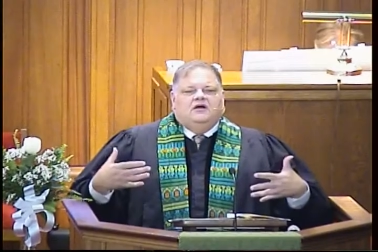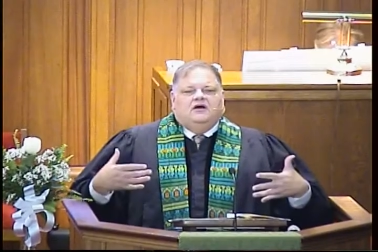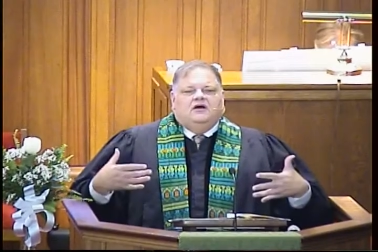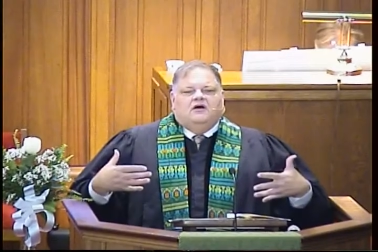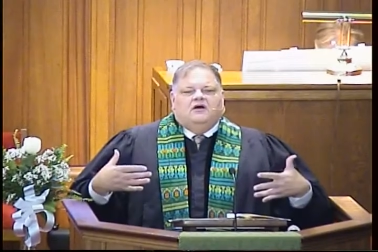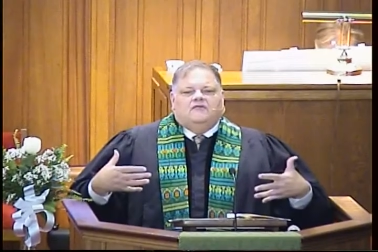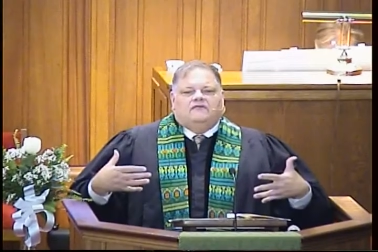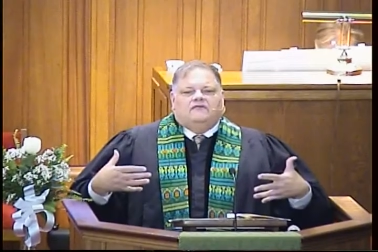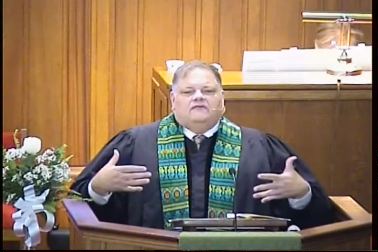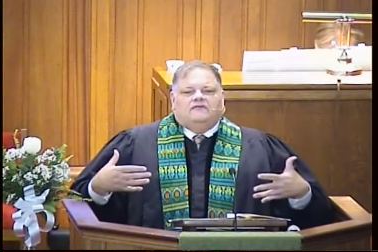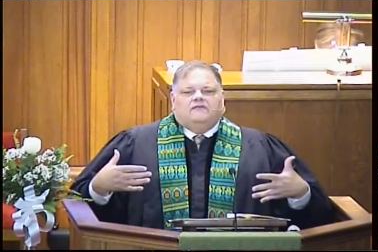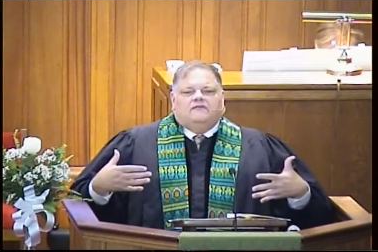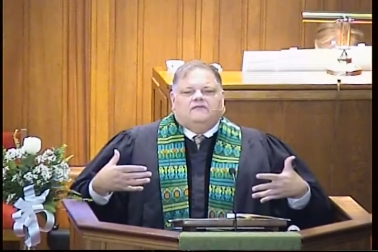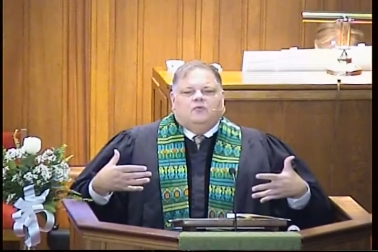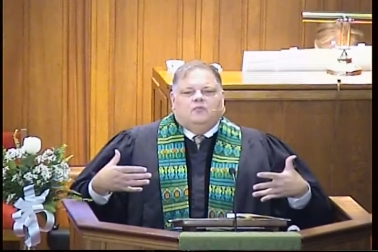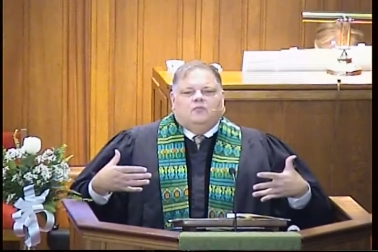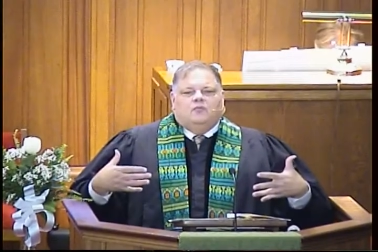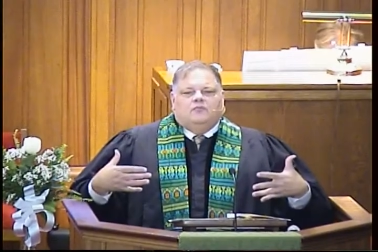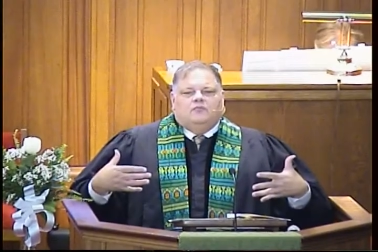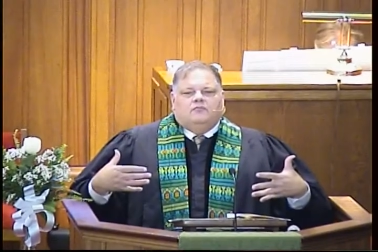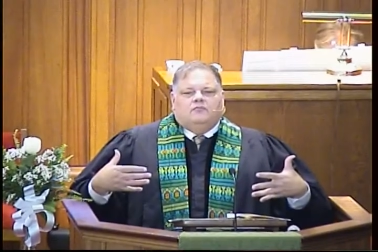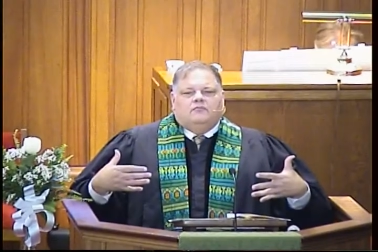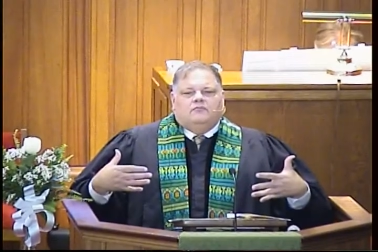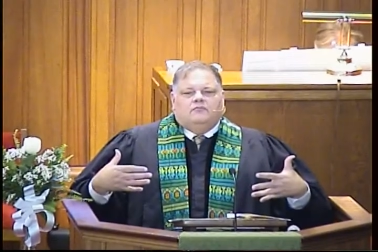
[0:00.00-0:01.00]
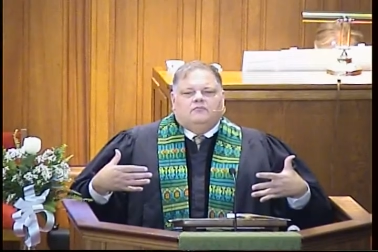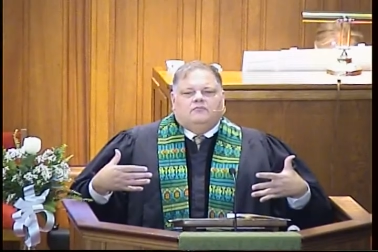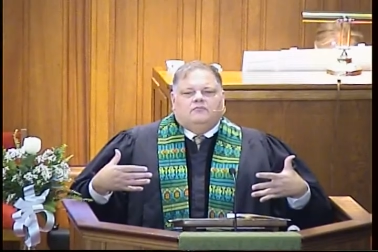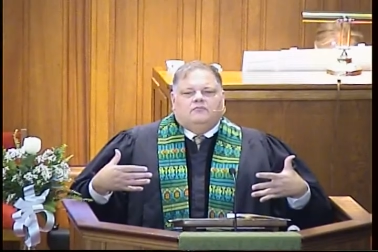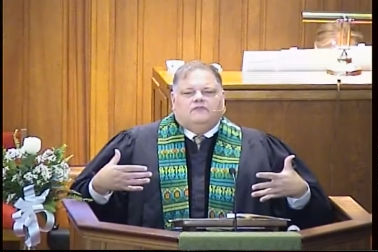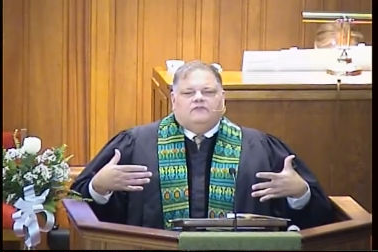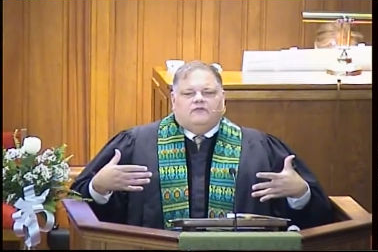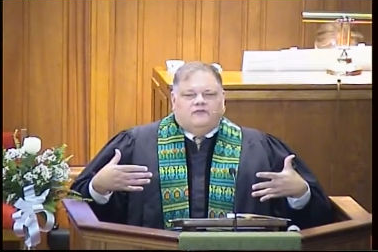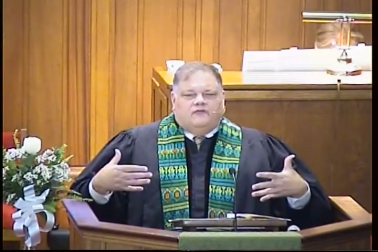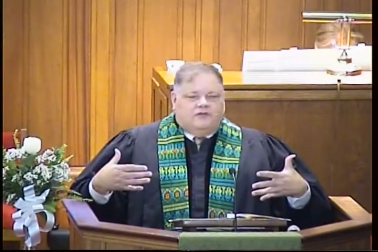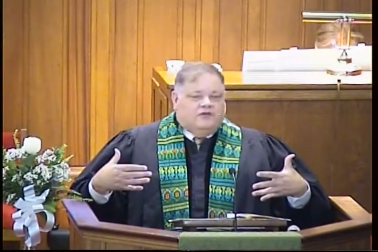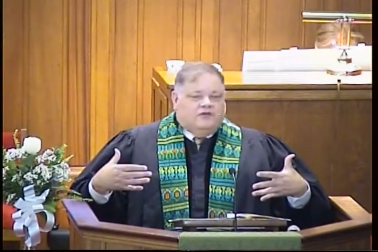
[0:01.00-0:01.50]
of
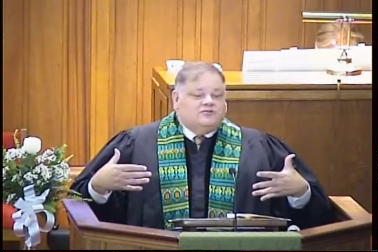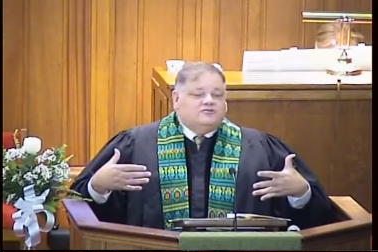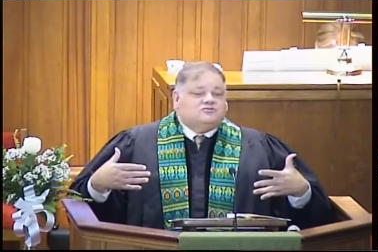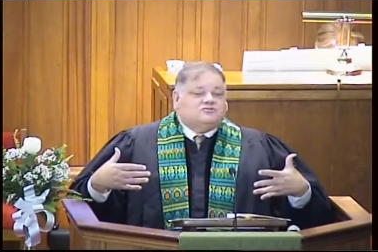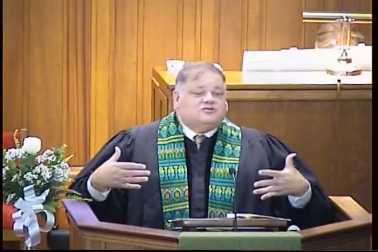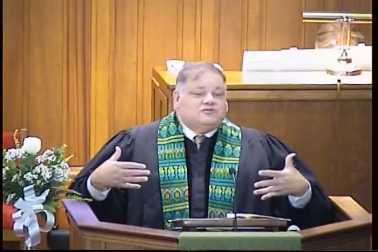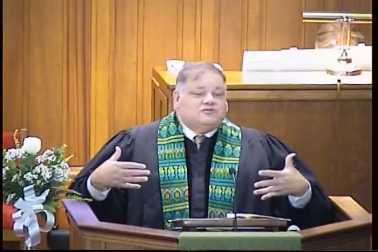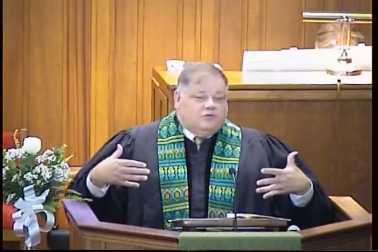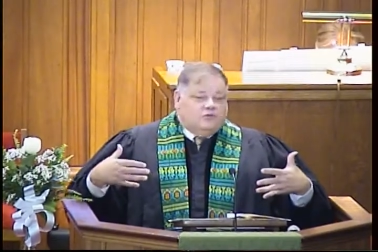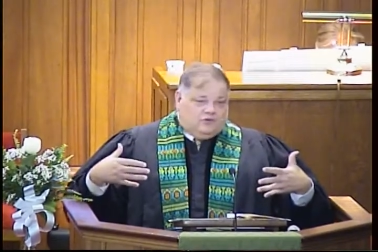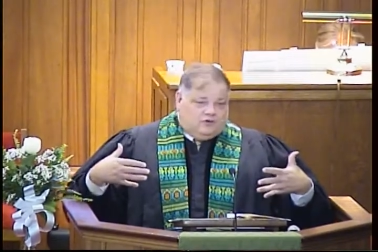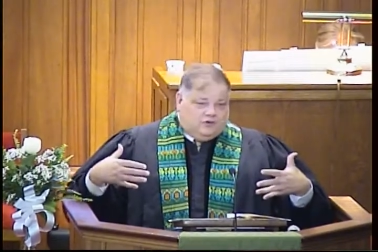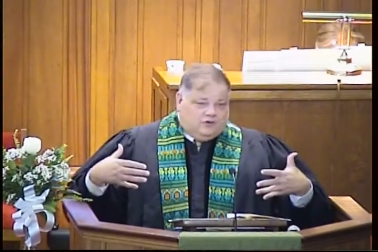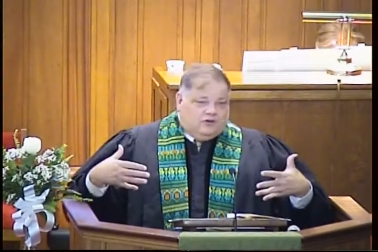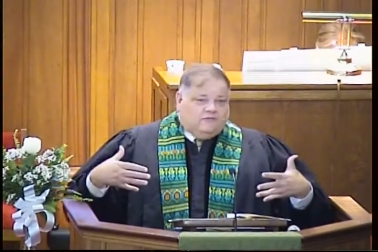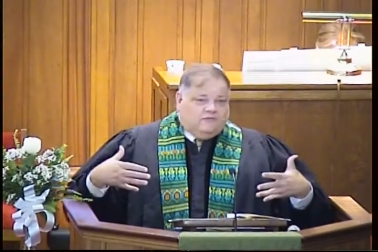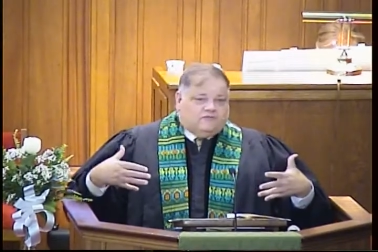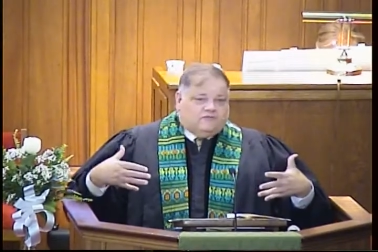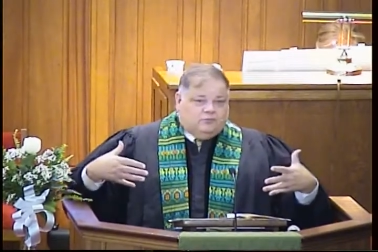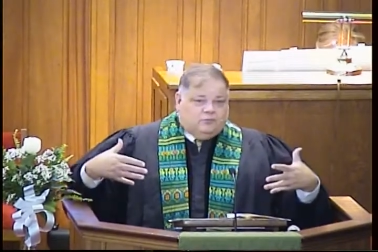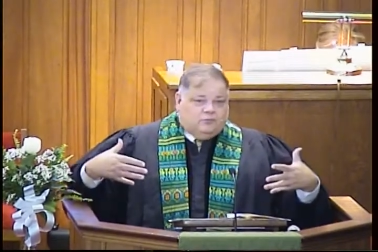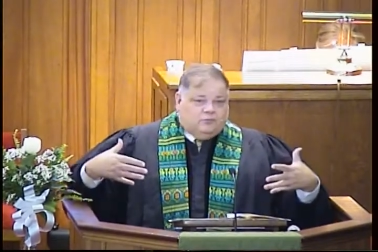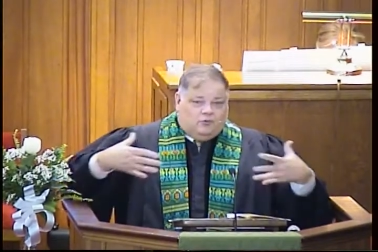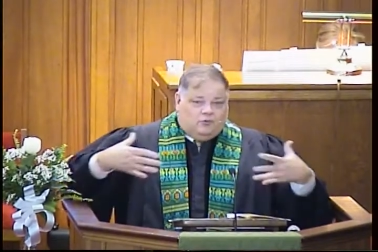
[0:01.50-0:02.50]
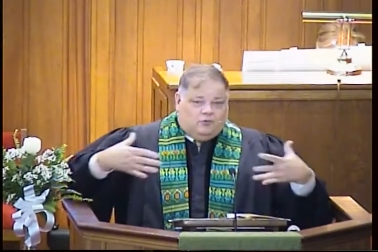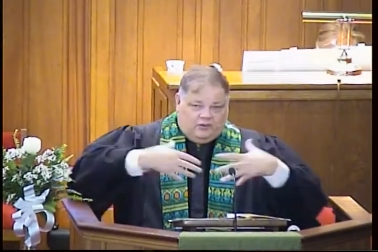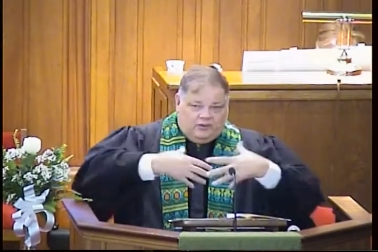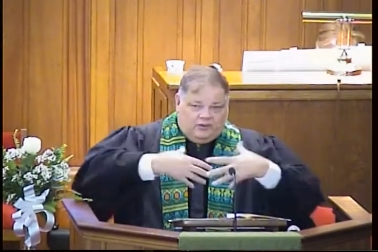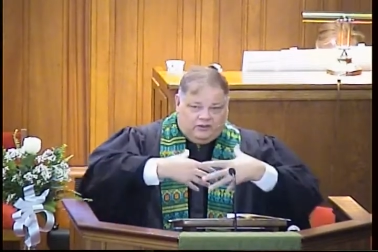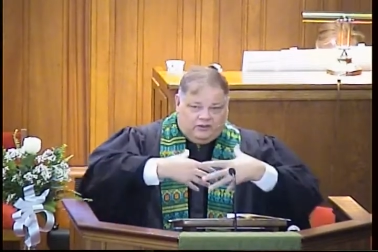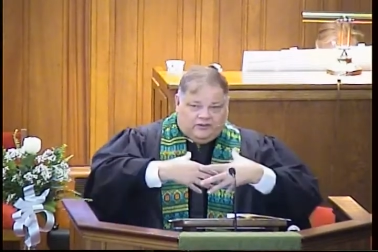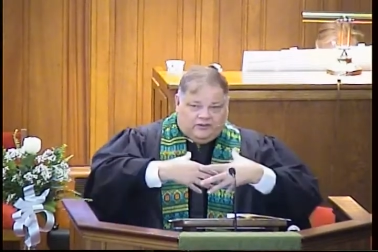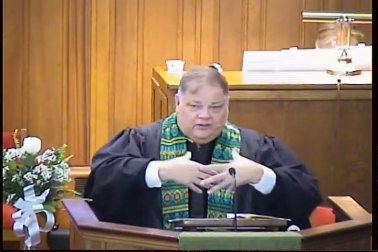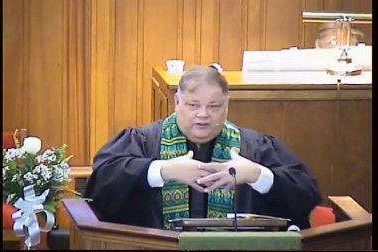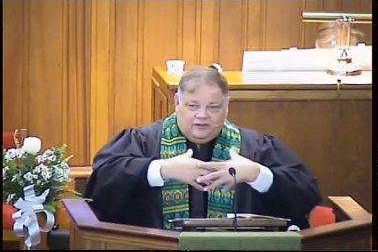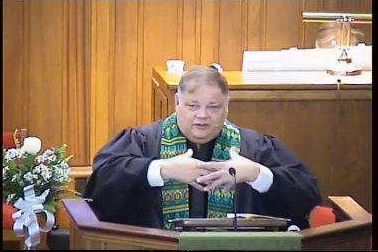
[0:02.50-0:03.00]
for those who are comfortable
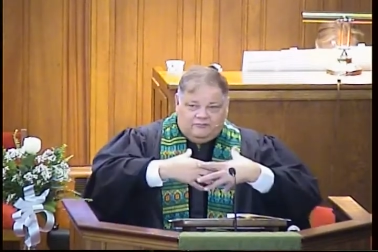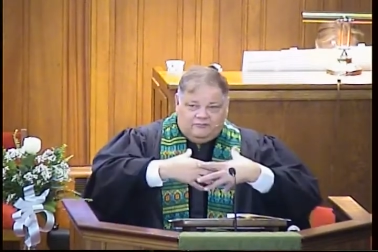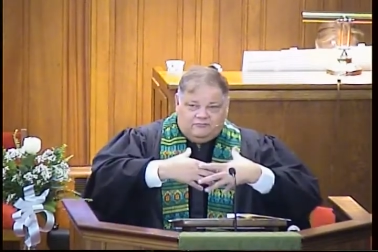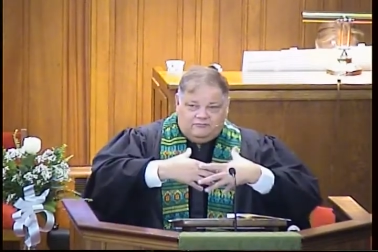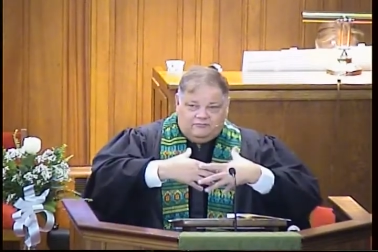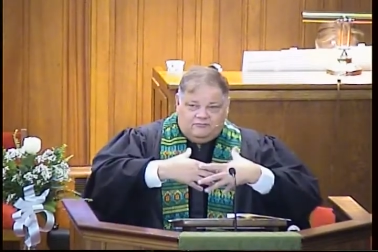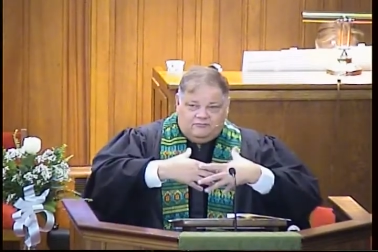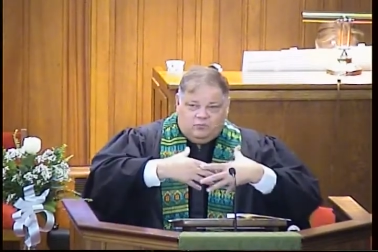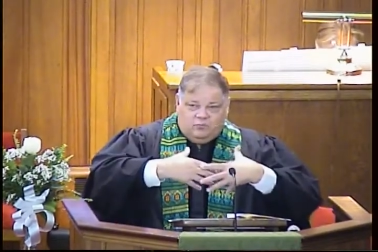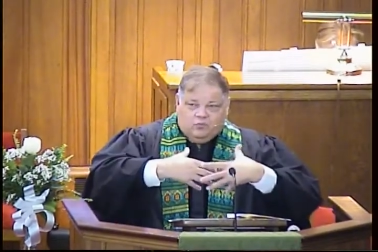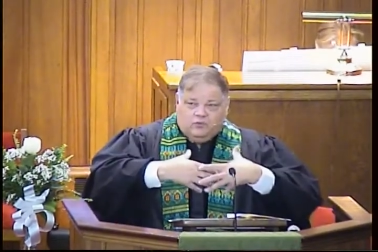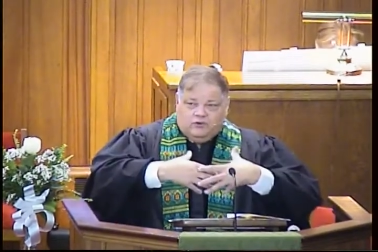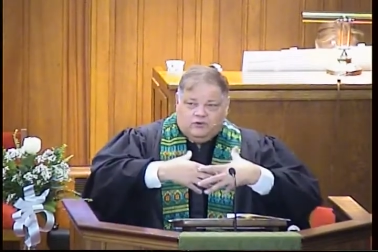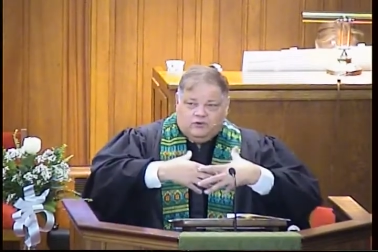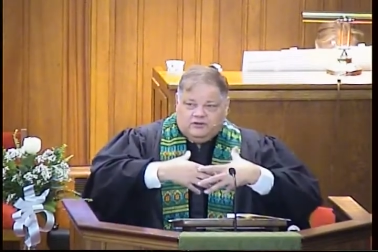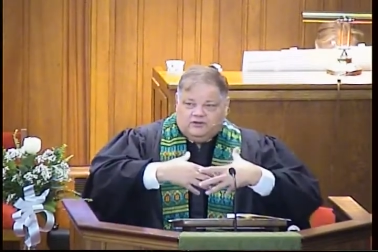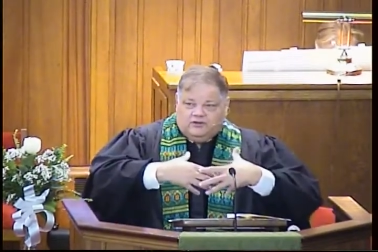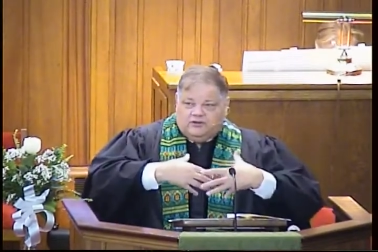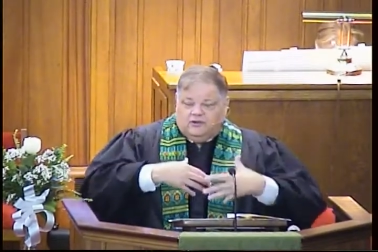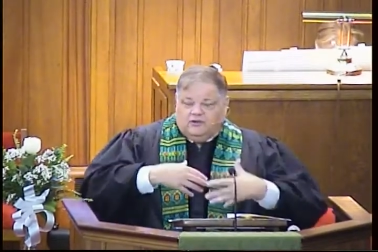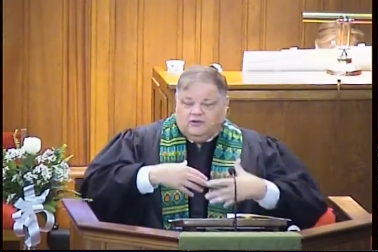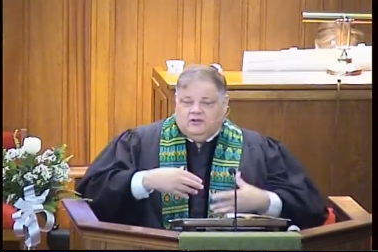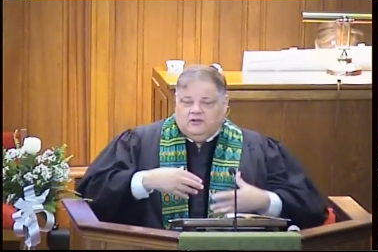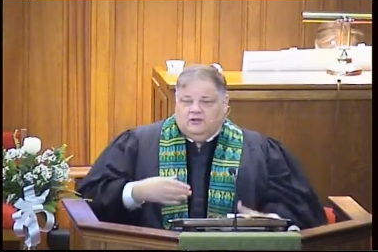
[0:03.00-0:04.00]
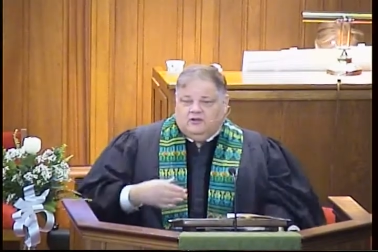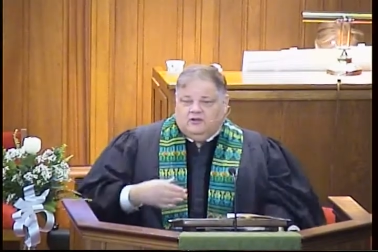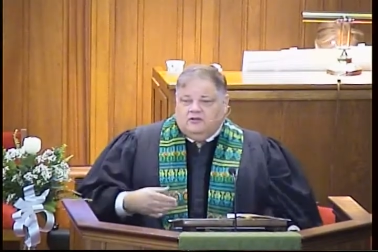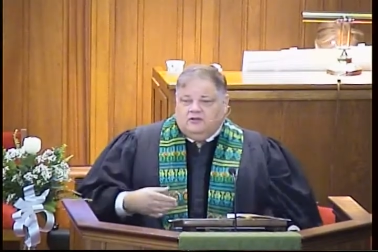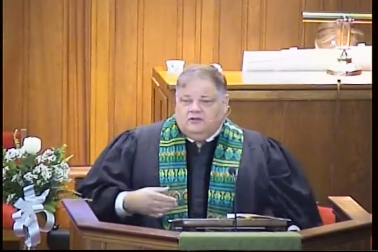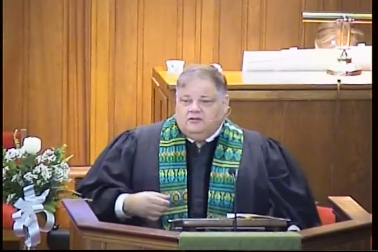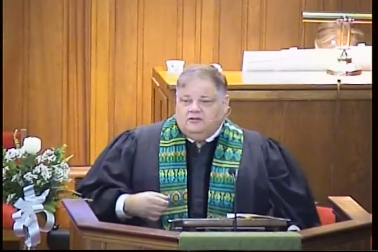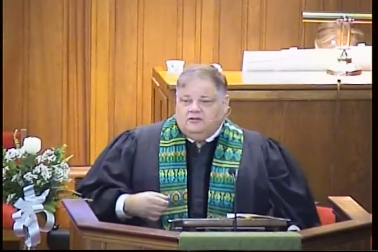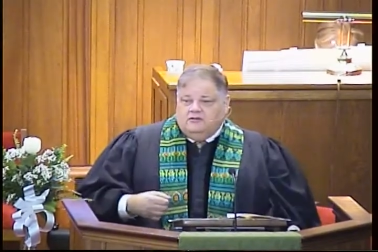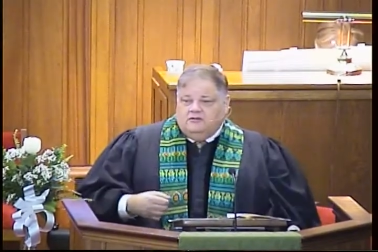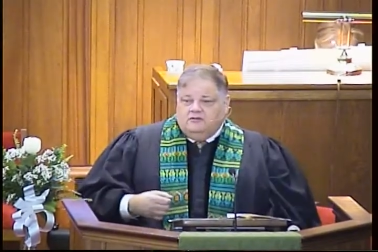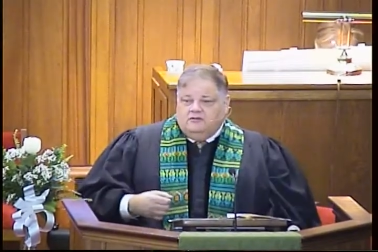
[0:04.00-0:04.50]
hugging, wanting to hug,